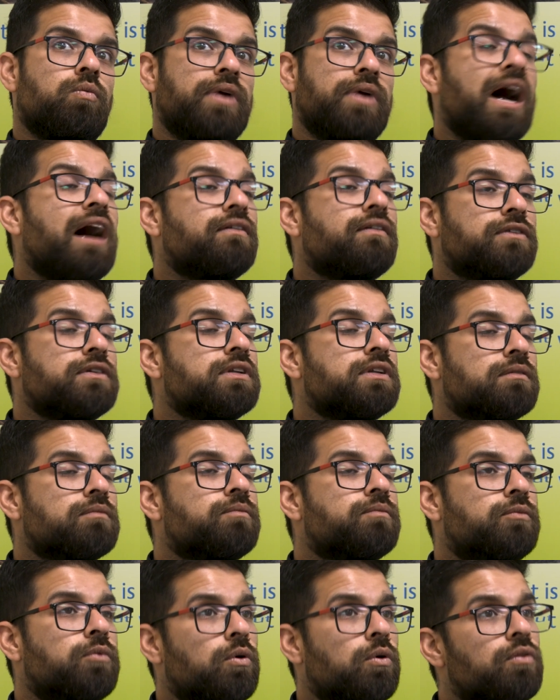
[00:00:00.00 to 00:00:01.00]
we
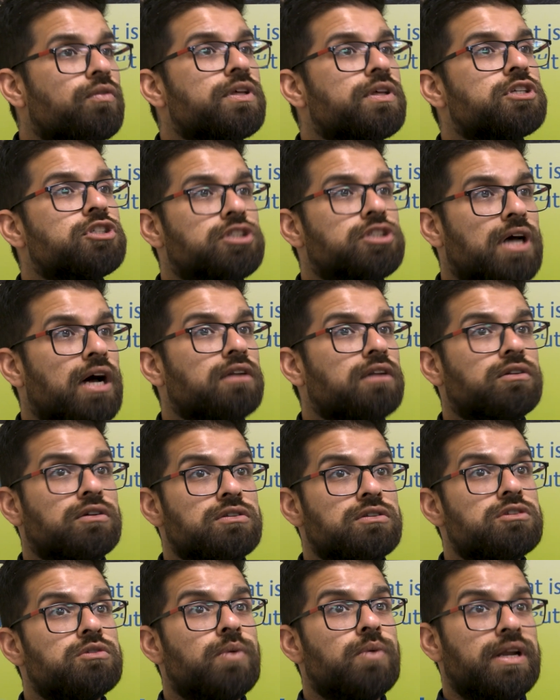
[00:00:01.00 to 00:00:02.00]
haven't put this
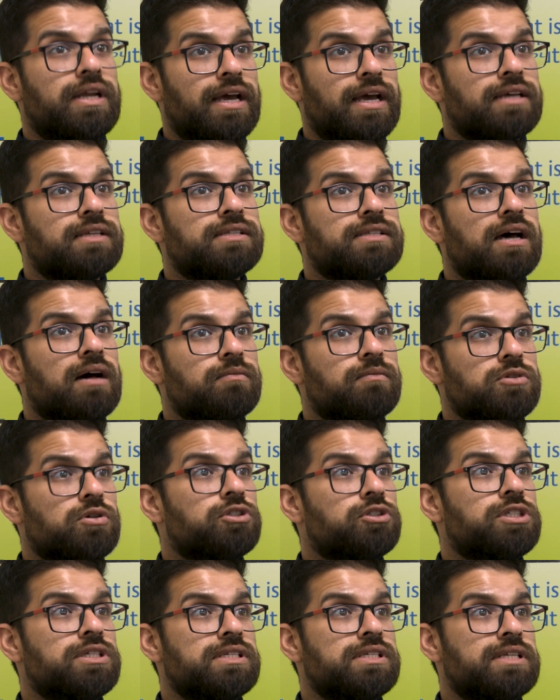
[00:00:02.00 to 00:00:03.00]
child onto any
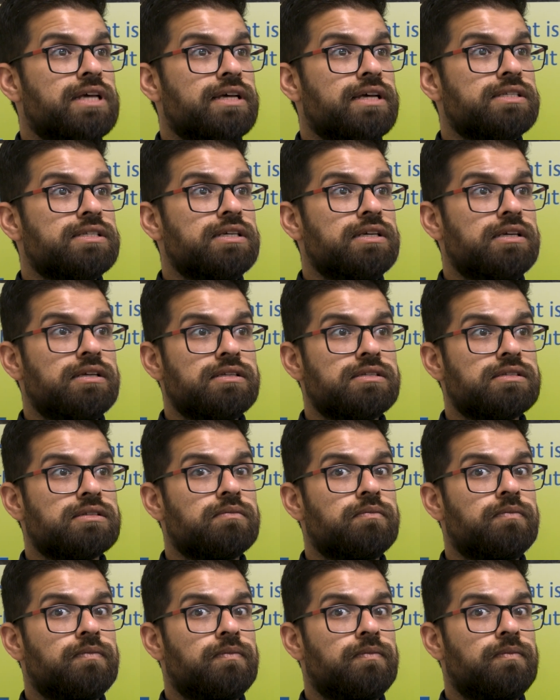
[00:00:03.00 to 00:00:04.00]
exams or
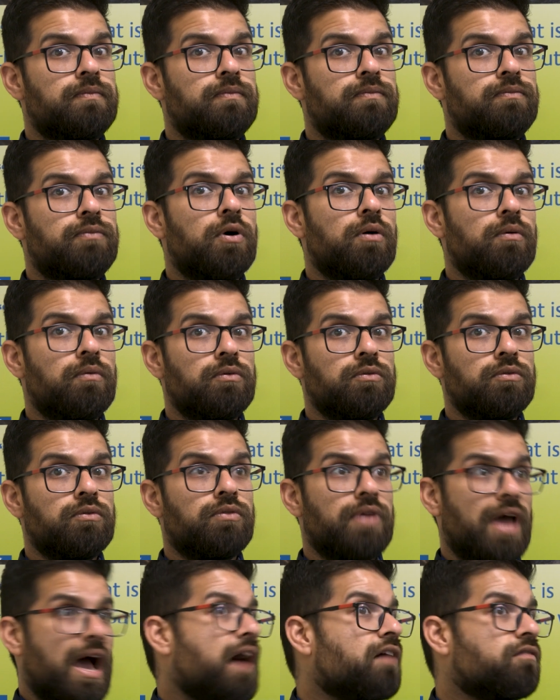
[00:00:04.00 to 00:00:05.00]
GCSEs, but
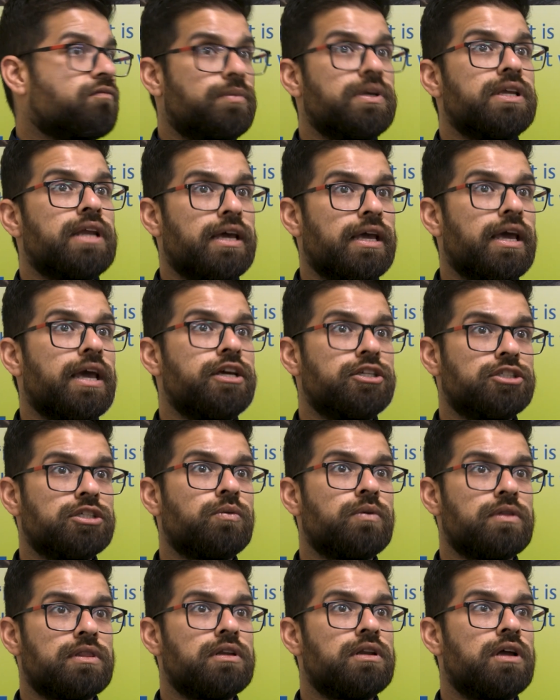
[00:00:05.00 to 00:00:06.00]
they have been
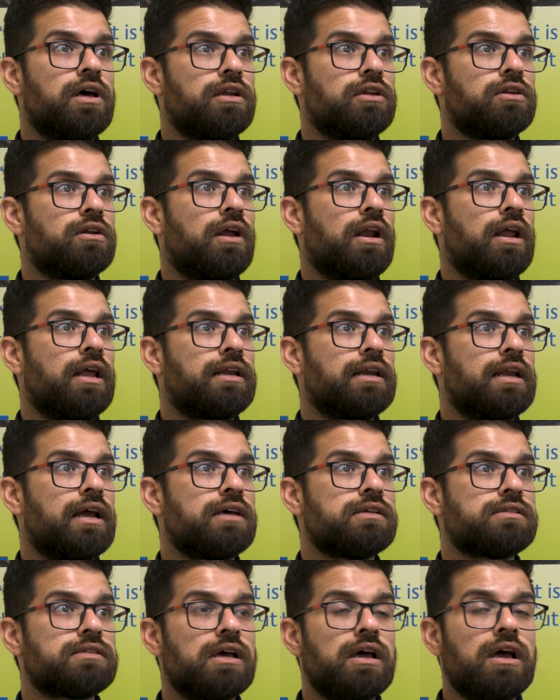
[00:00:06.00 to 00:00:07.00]
engaging with the learning on
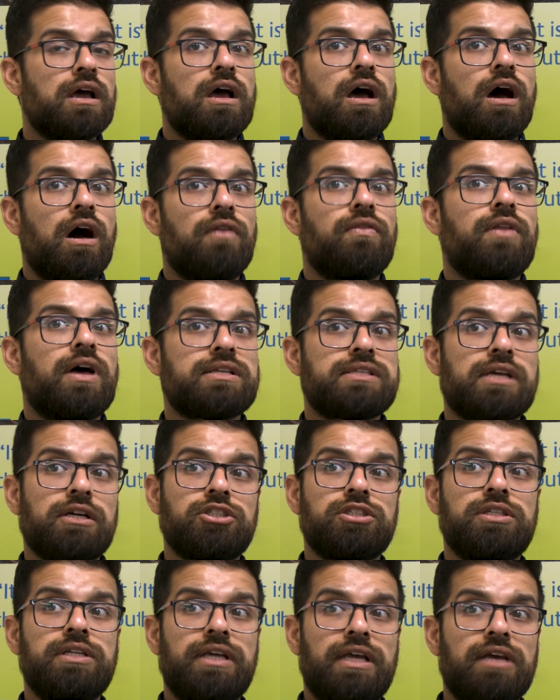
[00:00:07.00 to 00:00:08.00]
EDClass, and
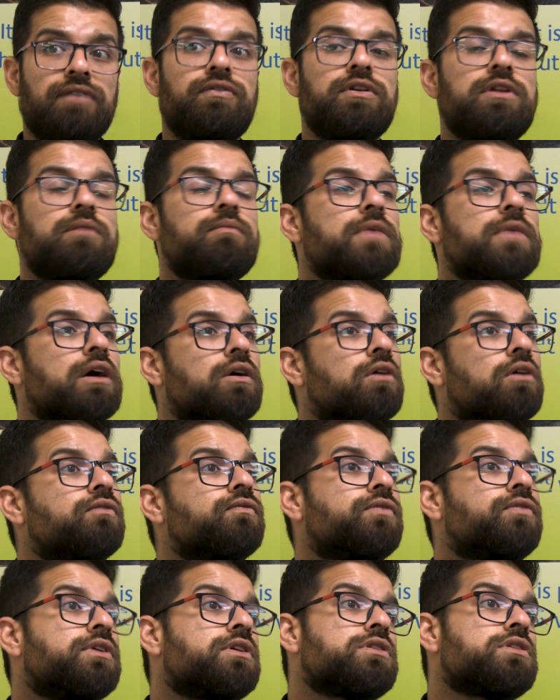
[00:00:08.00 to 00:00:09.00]
that's actually given them that
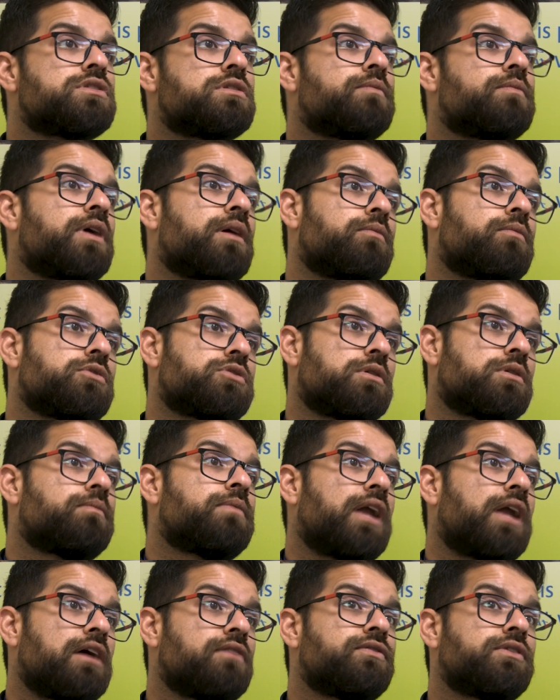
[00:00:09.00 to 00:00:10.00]
confidence to be able
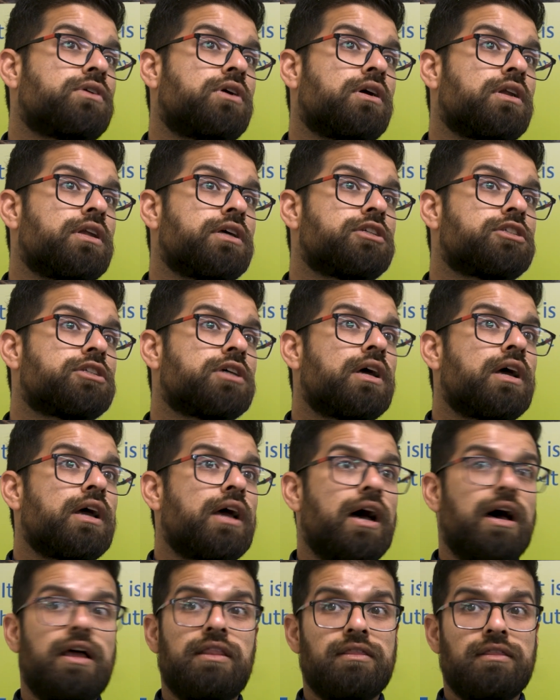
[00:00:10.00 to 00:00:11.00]
to apply for college.
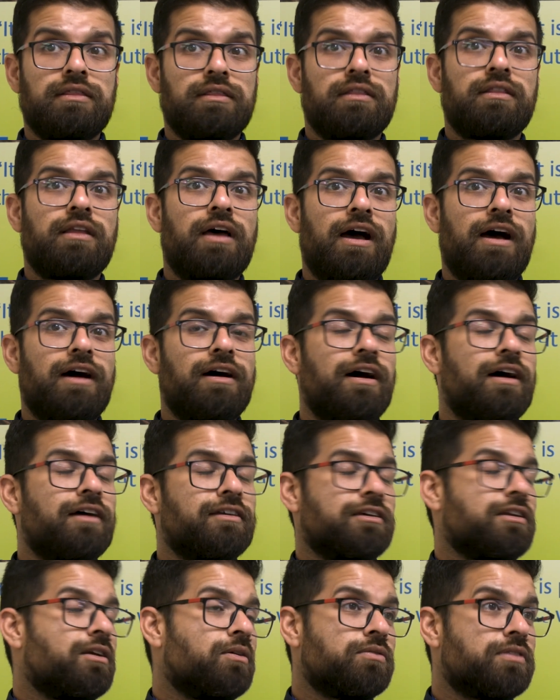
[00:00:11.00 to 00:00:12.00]
And
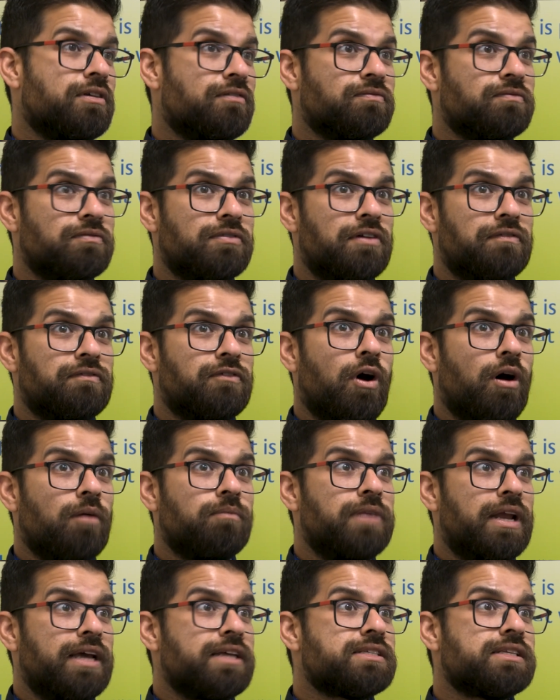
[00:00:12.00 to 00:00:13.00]
you know, they've
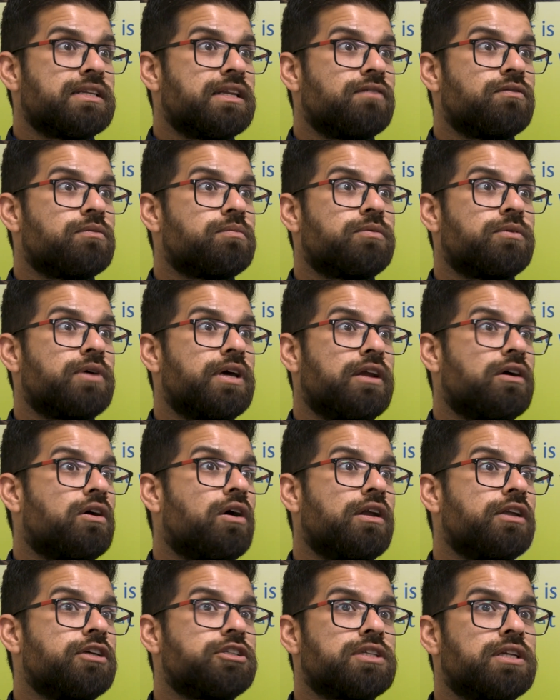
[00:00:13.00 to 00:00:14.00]
got a place in Liverpool,
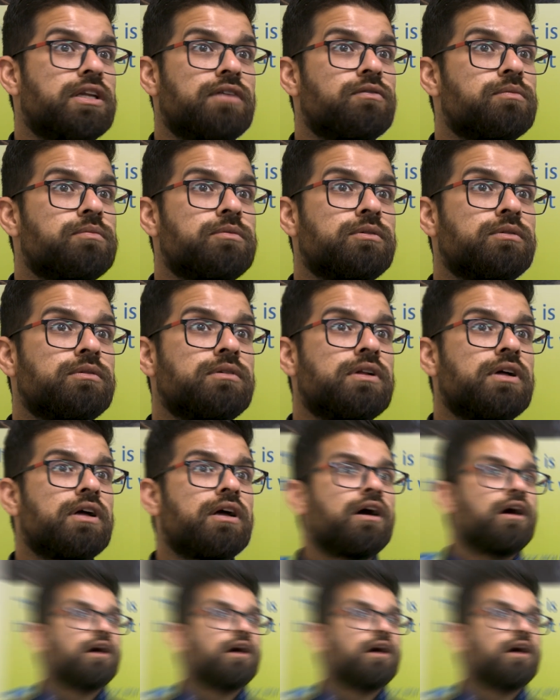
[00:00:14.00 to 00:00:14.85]
in a college in Liverpool.